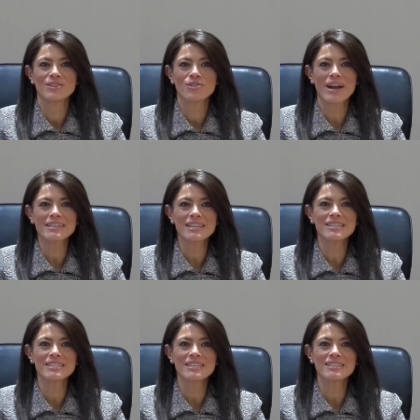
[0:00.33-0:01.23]
Your
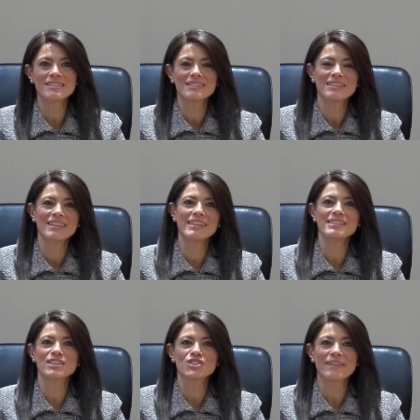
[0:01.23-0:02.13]
Excellencies,
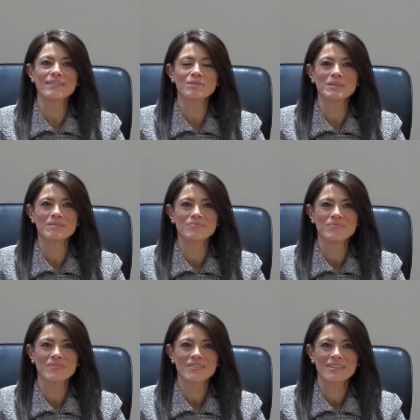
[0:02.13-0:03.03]
ladies and gentlemen,
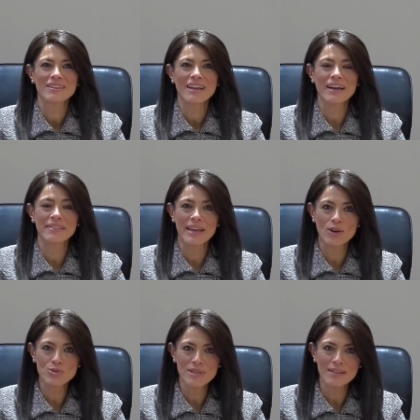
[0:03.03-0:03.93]
at the
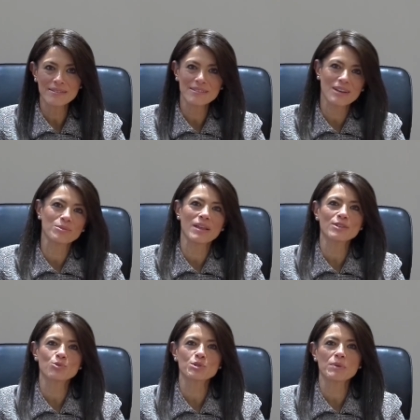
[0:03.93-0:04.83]
outset, I would
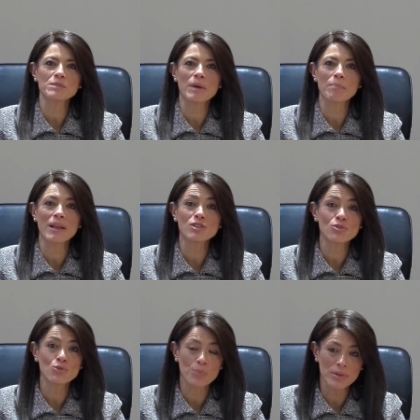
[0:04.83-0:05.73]
like to express my
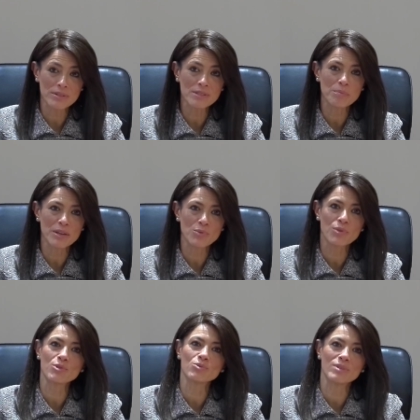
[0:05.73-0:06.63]
pleasure to participate
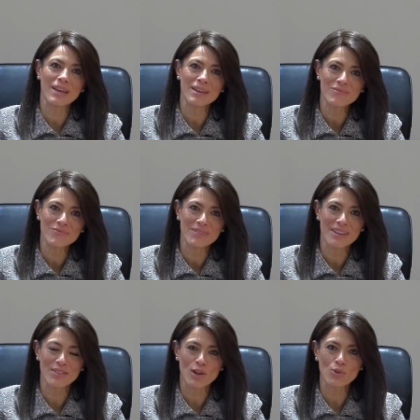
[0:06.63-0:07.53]
with you today
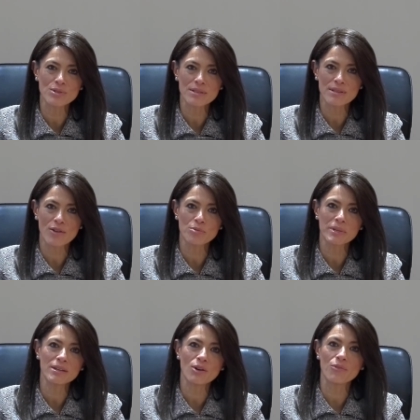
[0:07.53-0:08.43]
in the closing
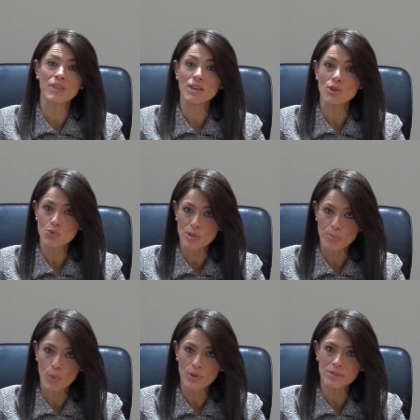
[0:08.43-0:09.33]
ceremony of the EU
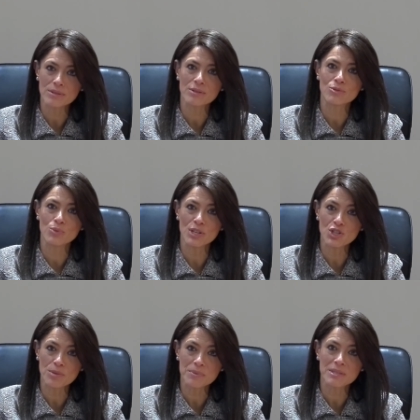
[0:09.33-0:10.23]
support to
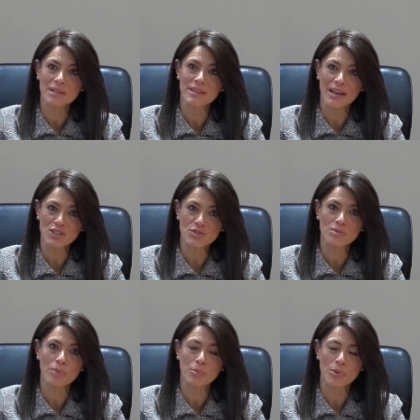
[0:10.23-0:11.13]
Egypt's
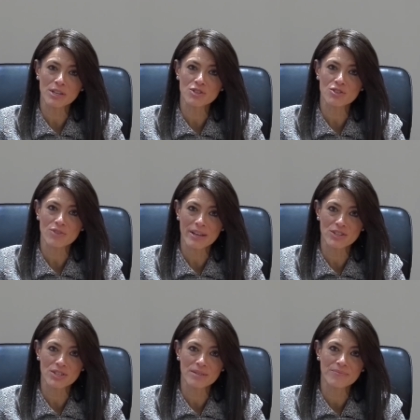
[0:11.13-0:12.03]
National Population
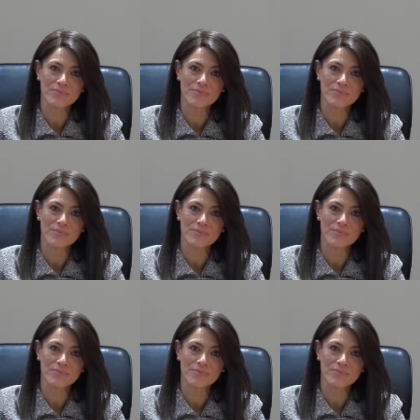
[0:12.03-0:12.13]
Strategy,